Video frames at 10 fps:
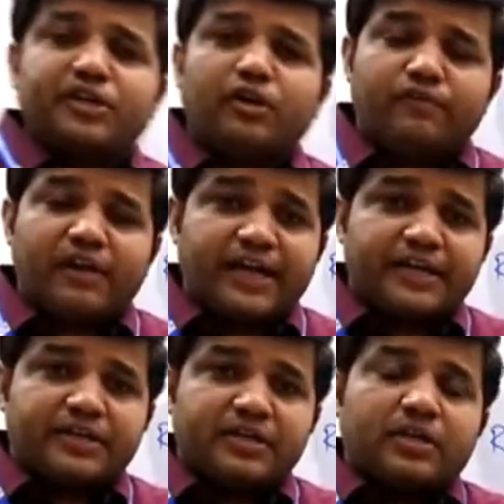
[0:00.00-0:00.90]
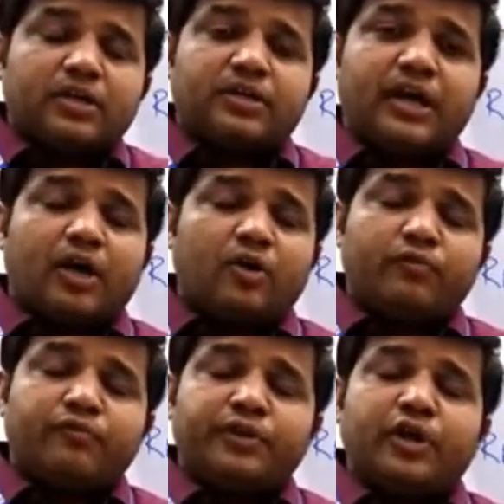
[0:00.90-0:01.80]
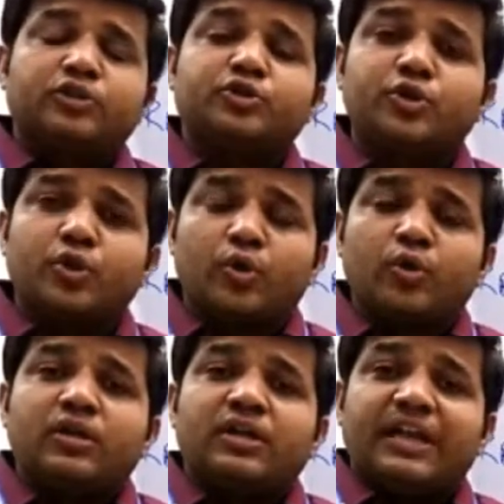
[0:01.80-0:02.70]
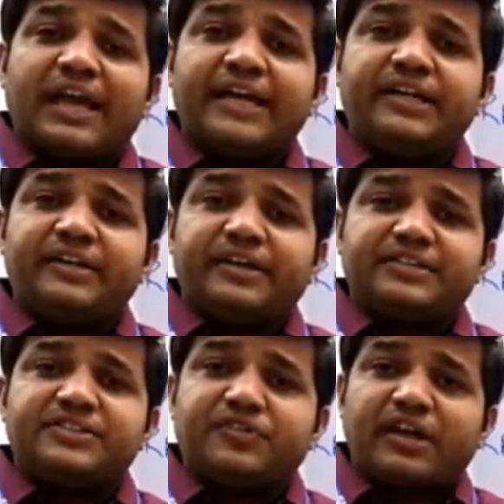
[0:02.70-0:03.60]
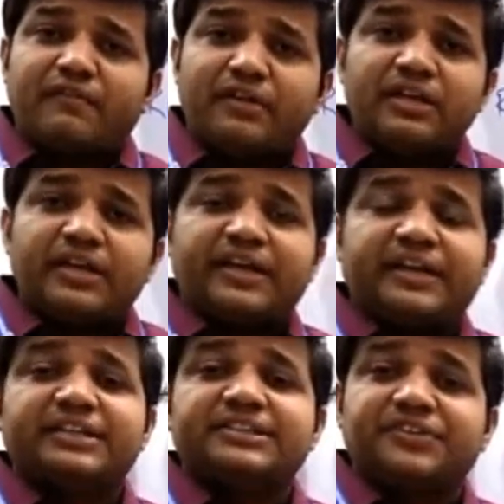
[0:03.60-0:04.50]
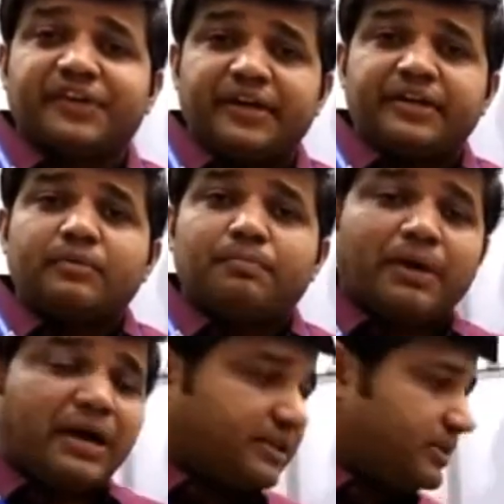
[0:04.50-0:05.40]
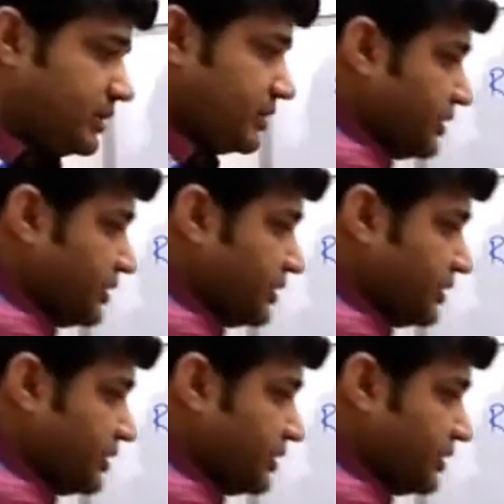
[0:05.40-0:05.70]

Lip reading: of light. Now we also know light is travel in a straight path.